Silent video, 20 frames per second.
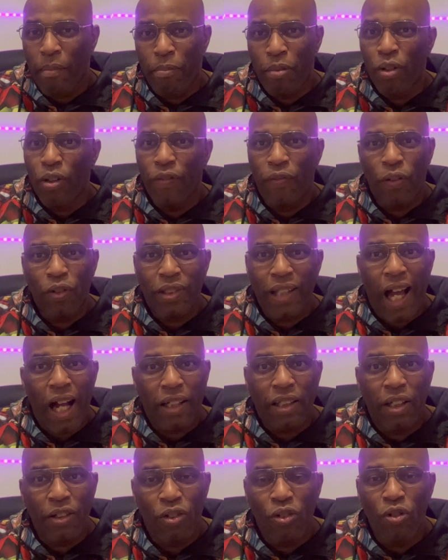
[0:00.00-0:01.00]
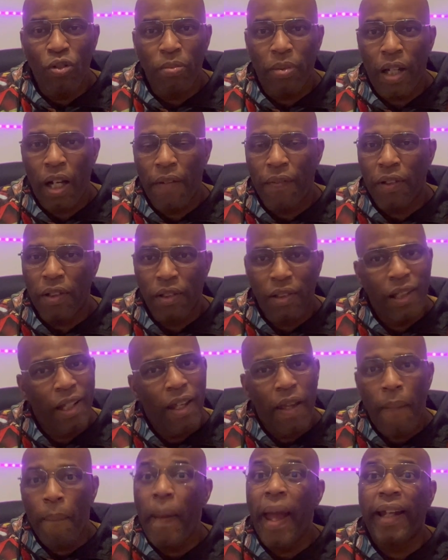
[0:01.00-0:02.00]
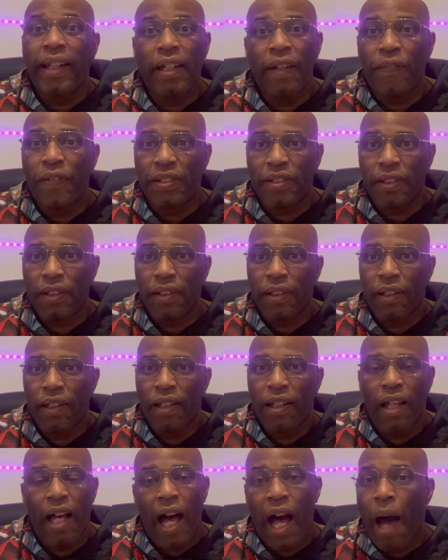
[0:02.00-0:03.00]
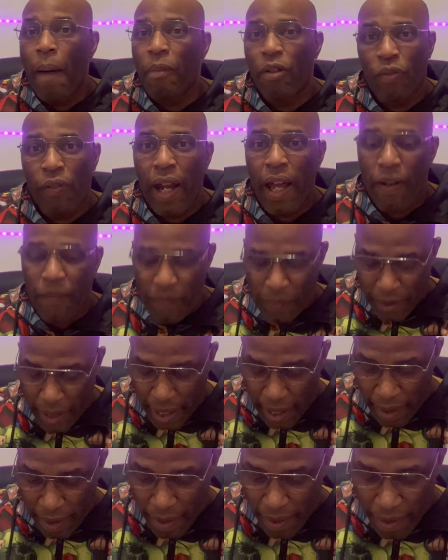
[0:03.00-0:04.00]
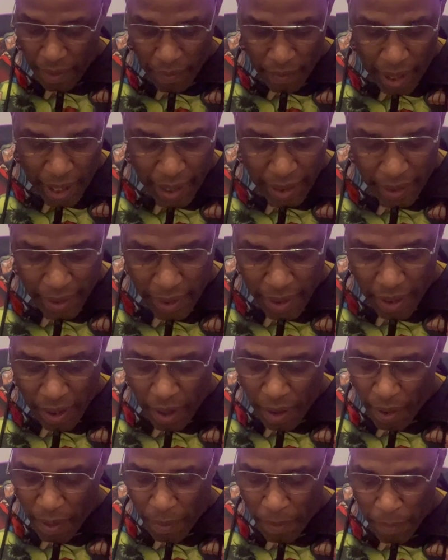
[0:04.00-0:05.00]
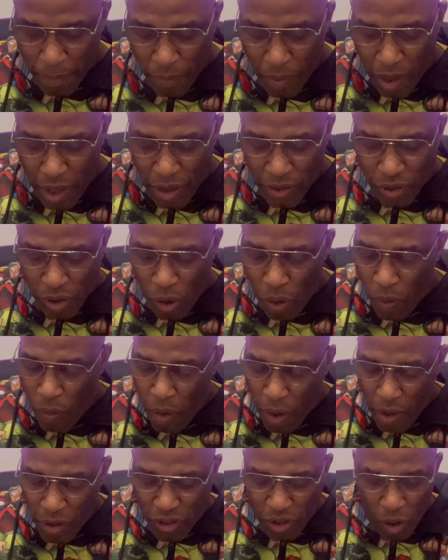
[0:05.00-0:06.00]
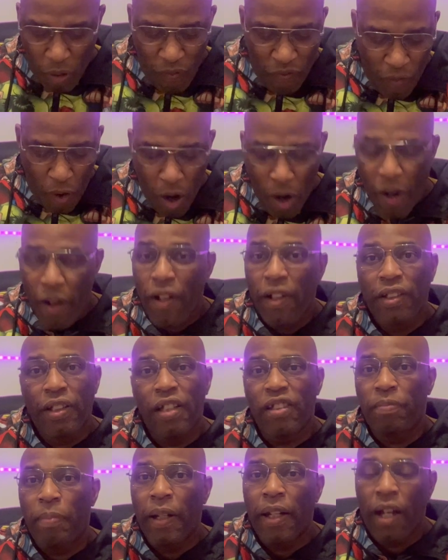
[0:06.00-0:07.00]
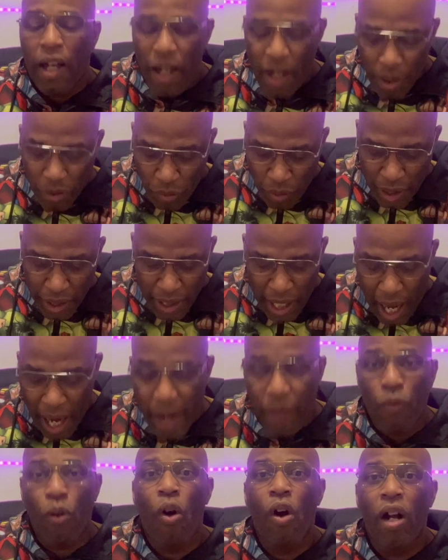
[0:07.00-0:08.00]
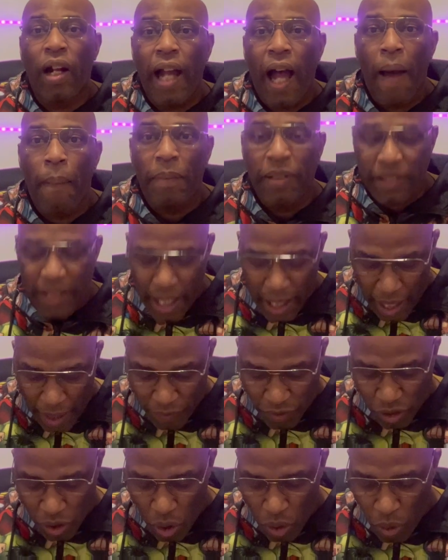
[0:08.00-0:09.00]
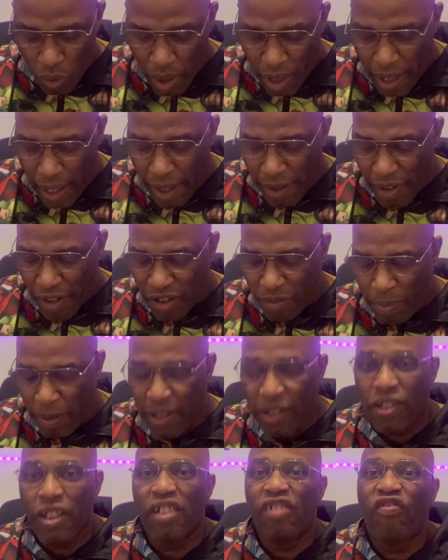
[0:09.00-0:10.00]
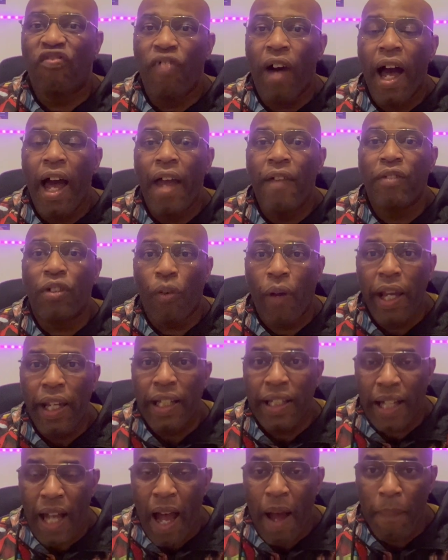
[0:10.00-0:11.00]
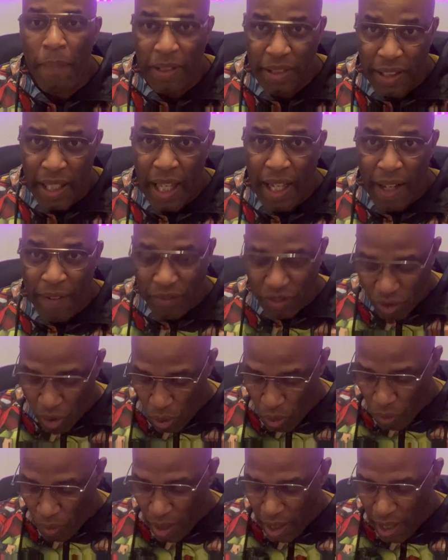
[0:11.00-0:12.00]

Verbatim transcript: beautiful Doctor Doom cover. Magnificent. I'm around for that, right? Um, so, so far, there's been 109 raw copies that have sold, and there's been just five graded copies that have sold,